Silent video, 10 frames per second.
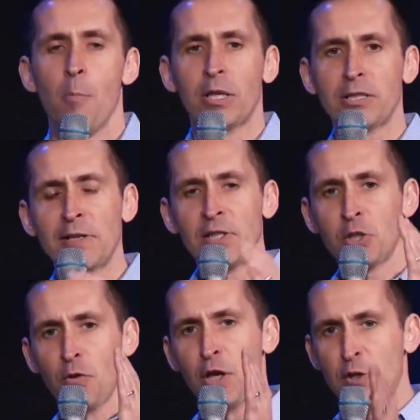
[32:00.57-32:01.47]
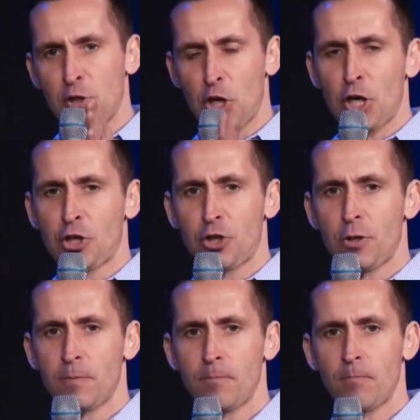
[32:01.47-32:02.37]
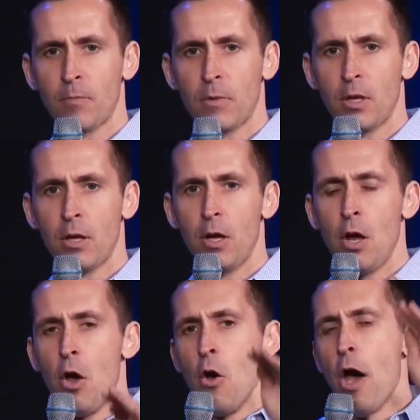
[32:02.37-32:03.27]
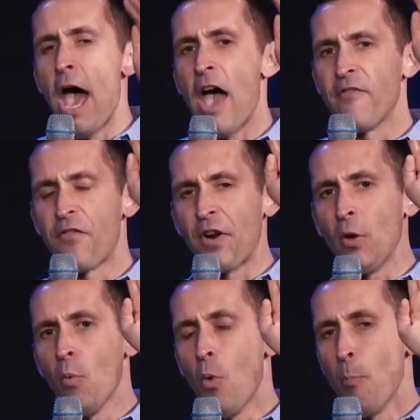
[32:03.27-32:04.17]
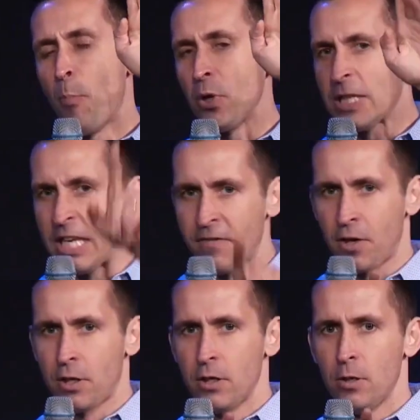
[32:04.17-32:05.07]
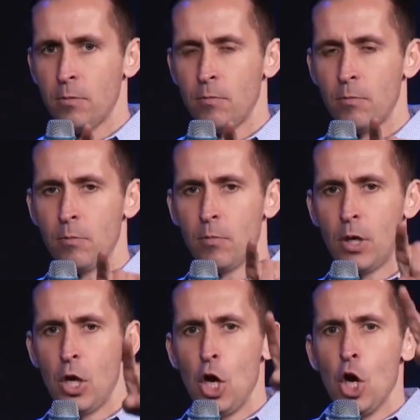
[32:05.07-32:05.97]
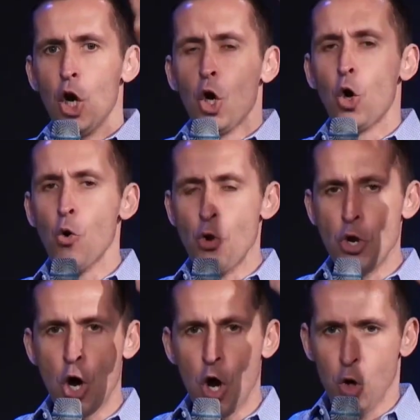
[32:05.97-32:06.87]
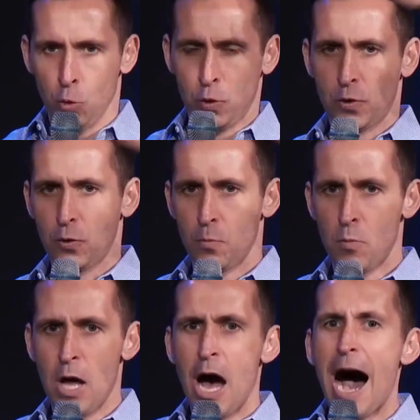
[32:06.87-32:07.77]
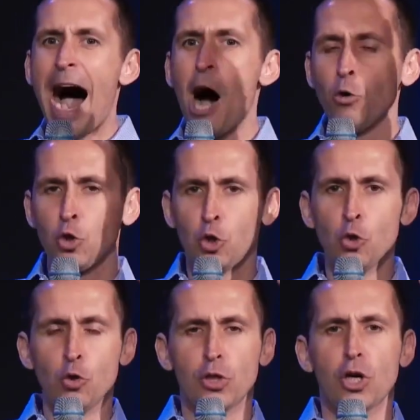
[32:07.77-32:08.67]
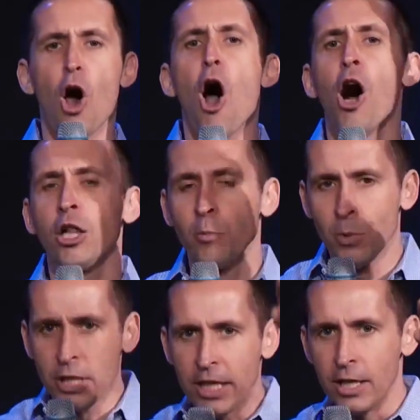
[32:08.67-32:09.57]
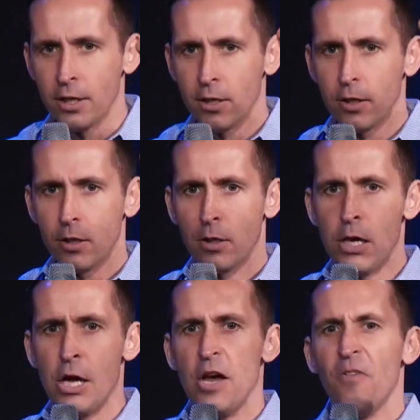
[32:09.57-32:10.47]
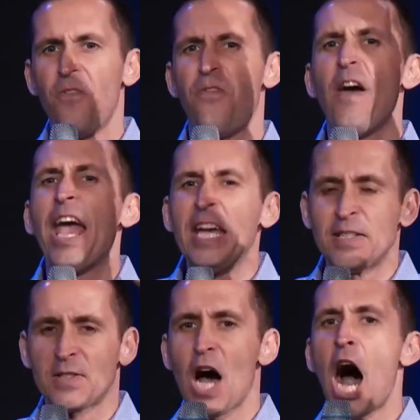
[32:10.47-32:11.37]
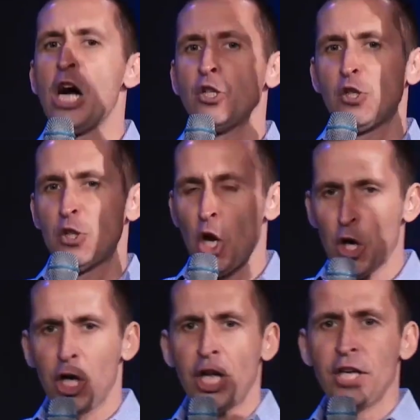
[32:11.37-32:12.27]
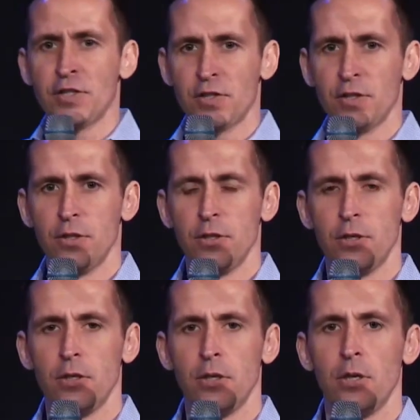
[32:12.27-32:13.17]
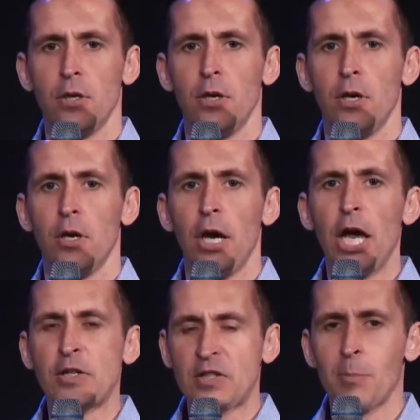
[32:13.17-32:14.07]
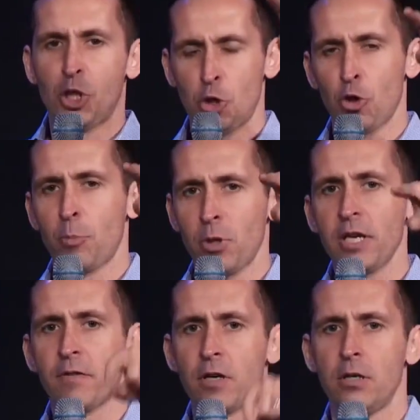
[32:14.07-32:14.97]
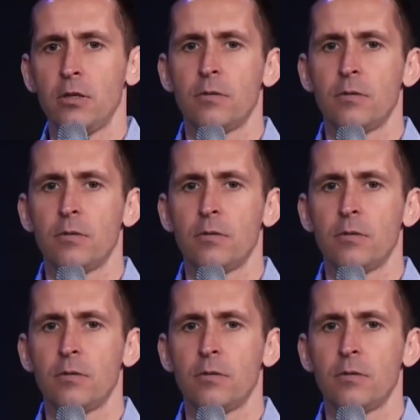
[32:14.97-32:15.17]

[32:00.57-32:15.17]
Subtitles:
But listen to this, church. Every believer who knows how to calmly face uncertainties, it's a mature believer.